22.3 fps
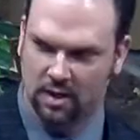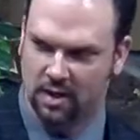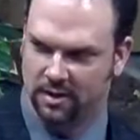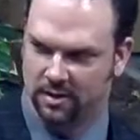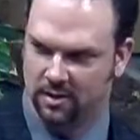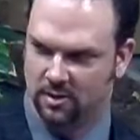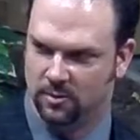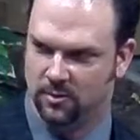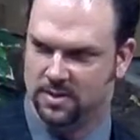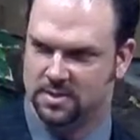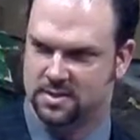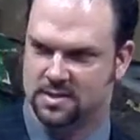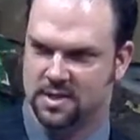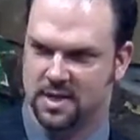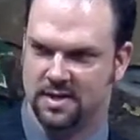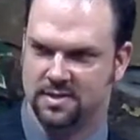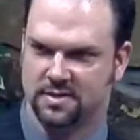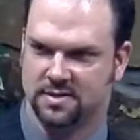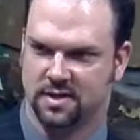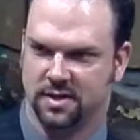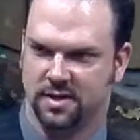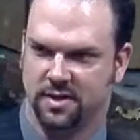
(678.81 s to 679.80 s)
I know what
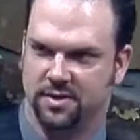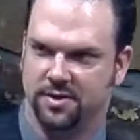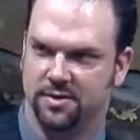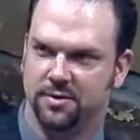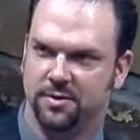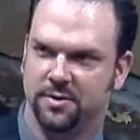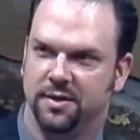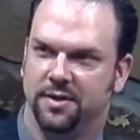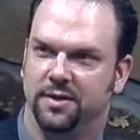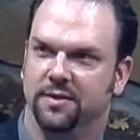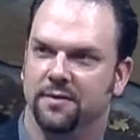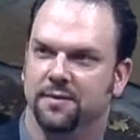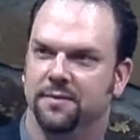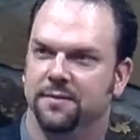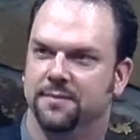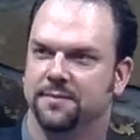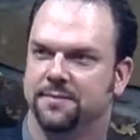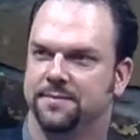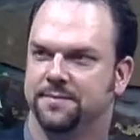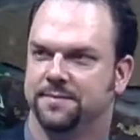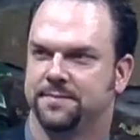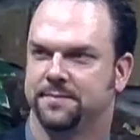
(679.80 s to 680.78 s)
Satan's going to do to you.
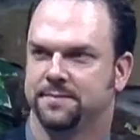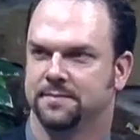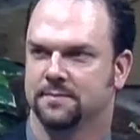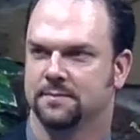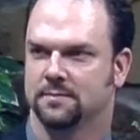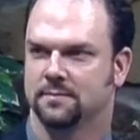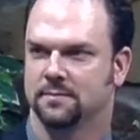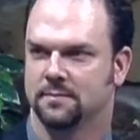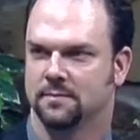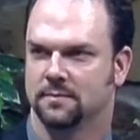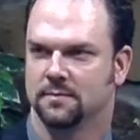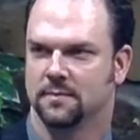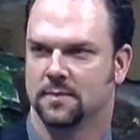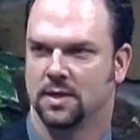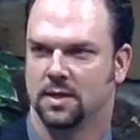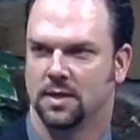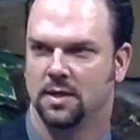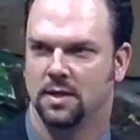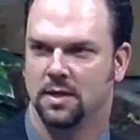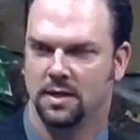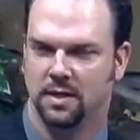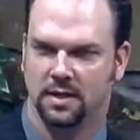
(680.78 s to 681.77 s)

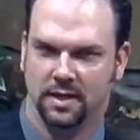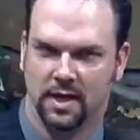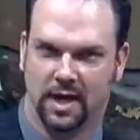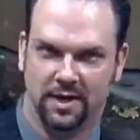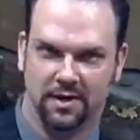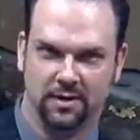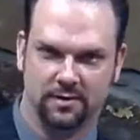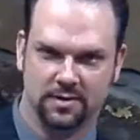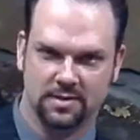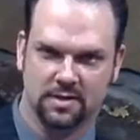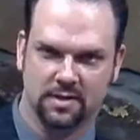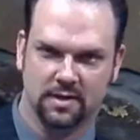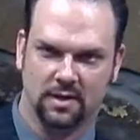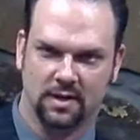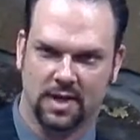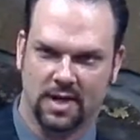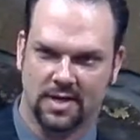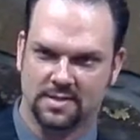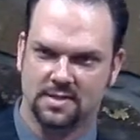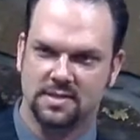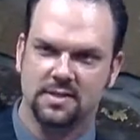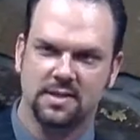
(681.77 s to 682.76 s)
And I know it's going to
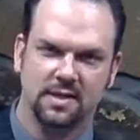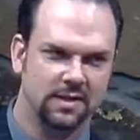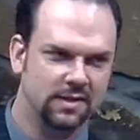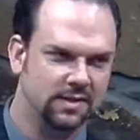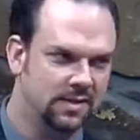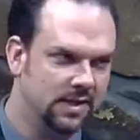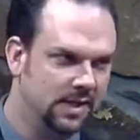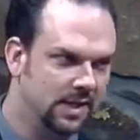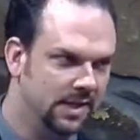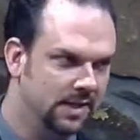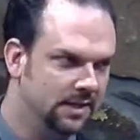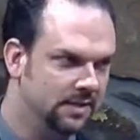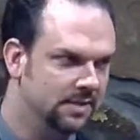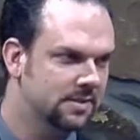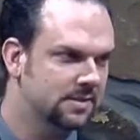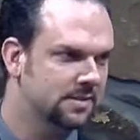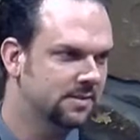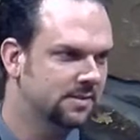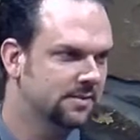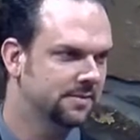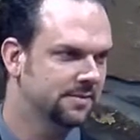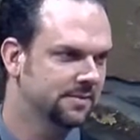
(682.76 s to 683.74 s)
last 10
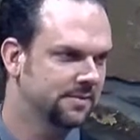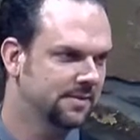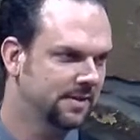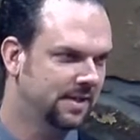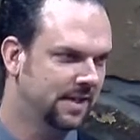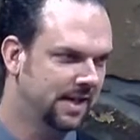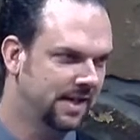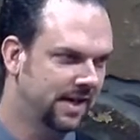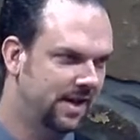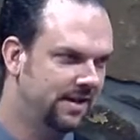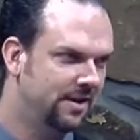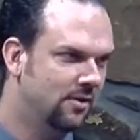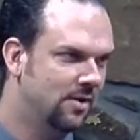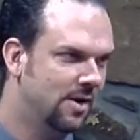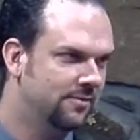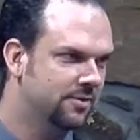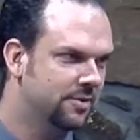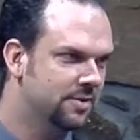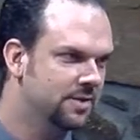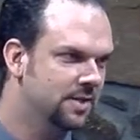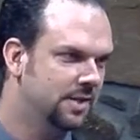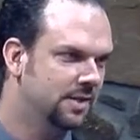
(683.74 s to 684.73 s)
days. And I know
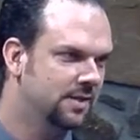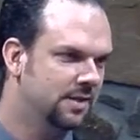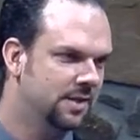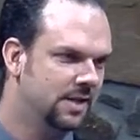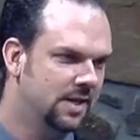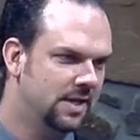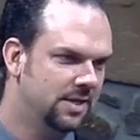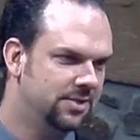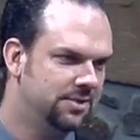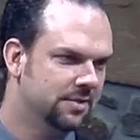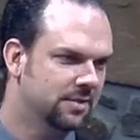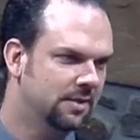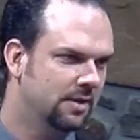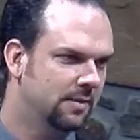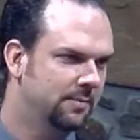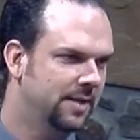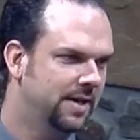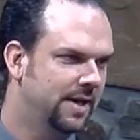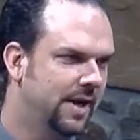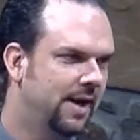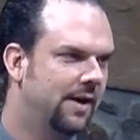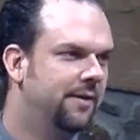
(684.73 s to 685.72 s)
after 10 days you're
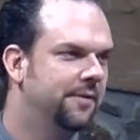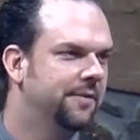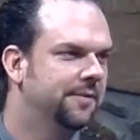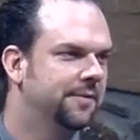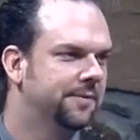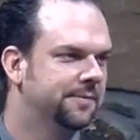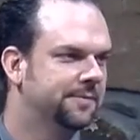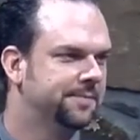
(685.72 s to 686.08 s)
coming out.